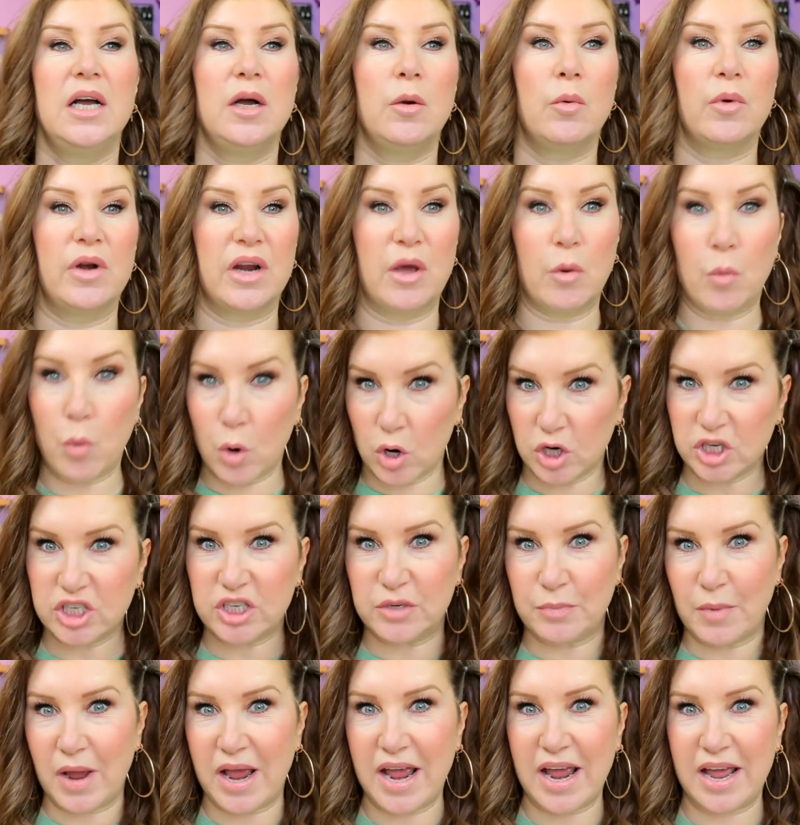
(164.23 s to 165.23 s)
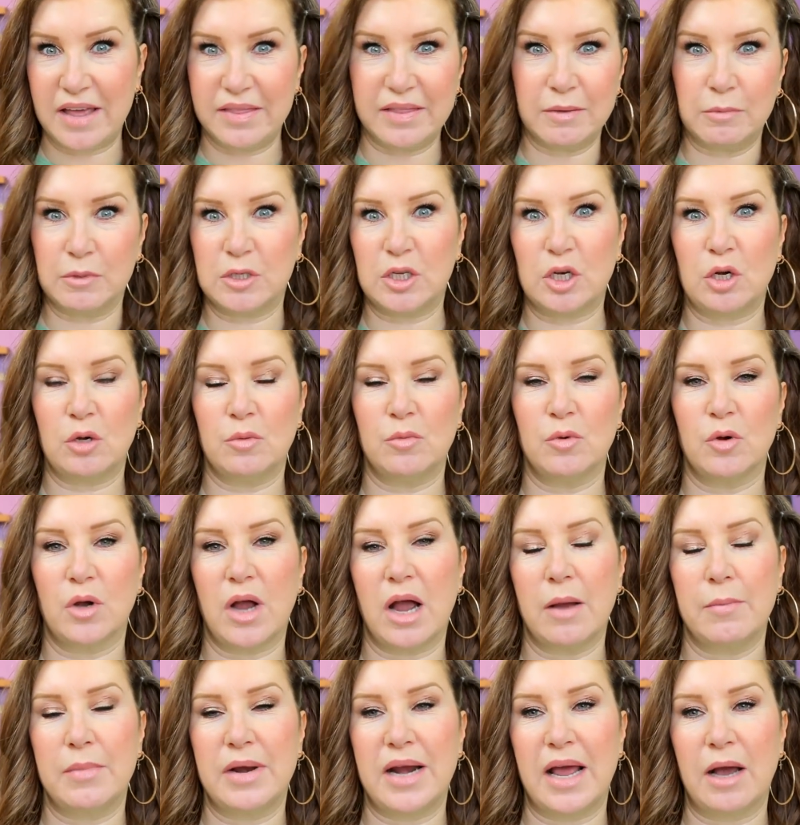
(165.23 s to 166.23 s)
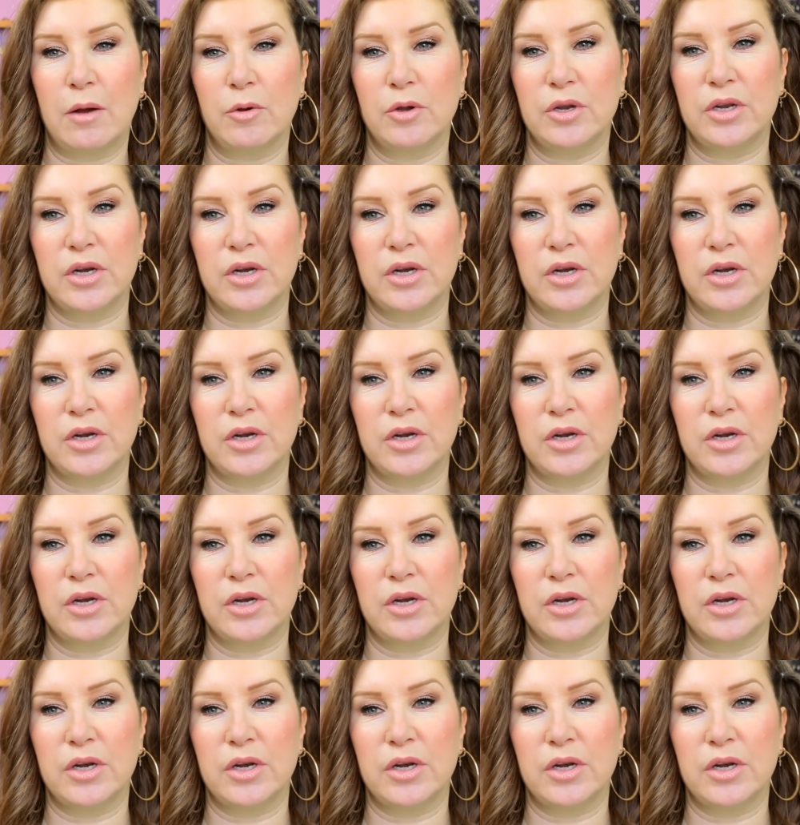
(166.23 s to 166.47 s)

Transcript: When I washed my hair, there was a lot more coming out.